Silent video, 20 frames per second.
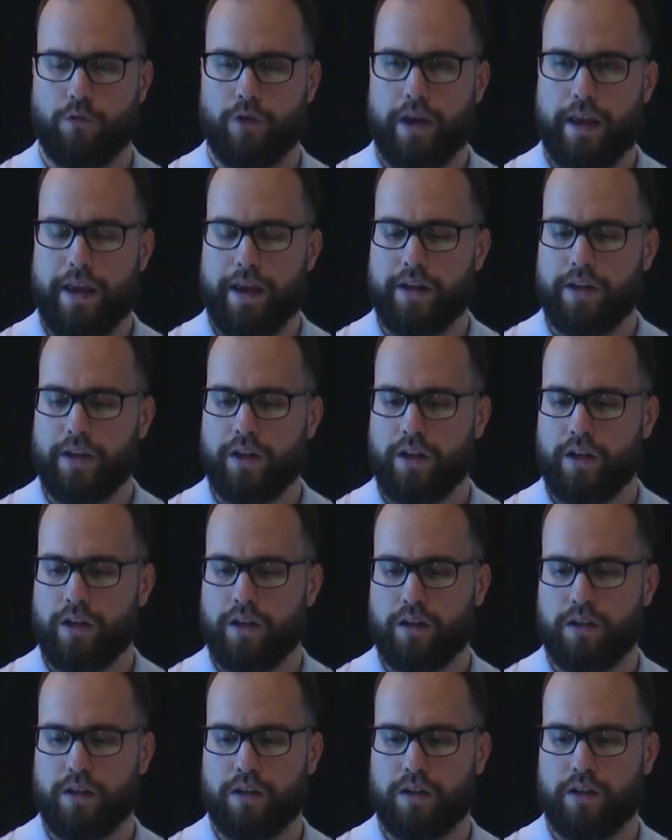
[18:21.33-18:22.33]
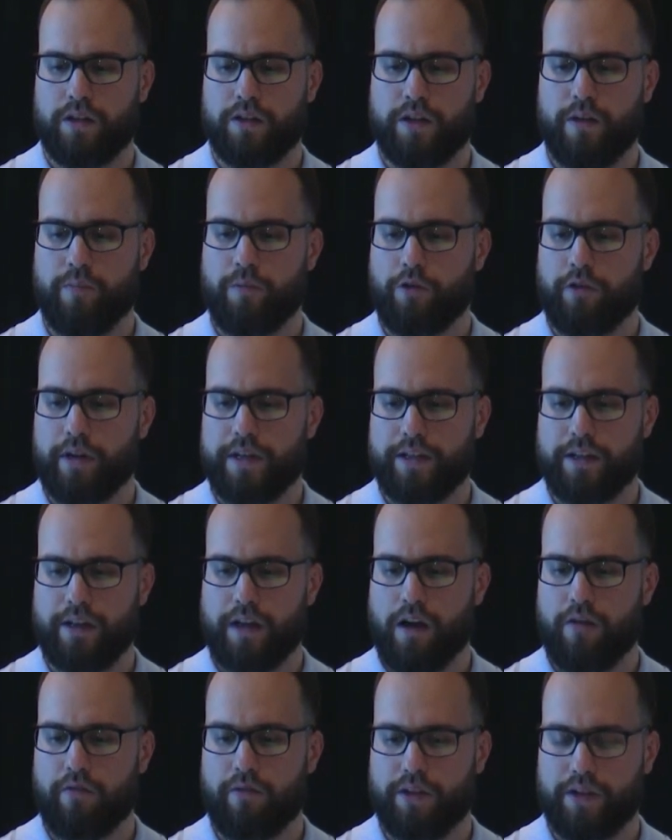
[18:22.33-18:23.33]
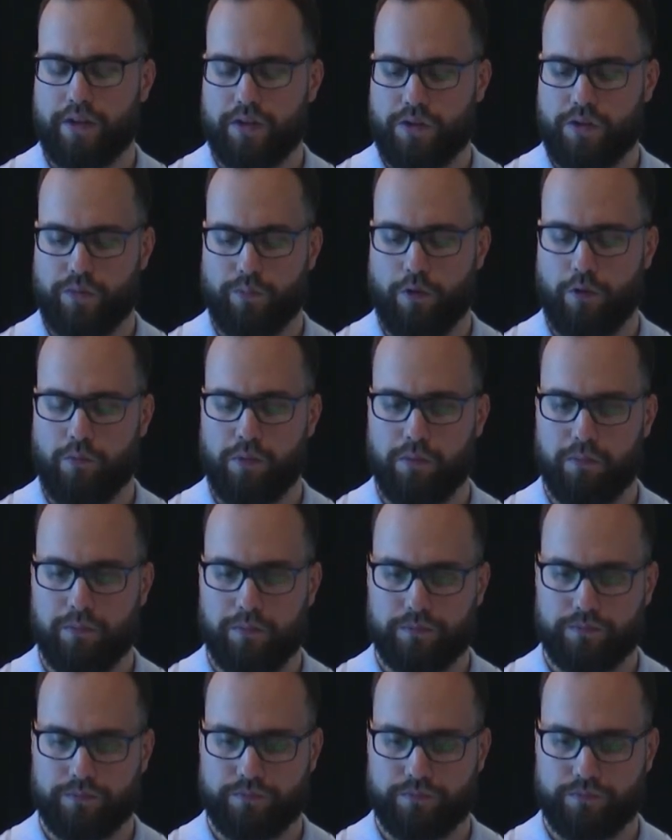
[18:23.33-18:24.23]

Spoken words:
any democratic governance problem.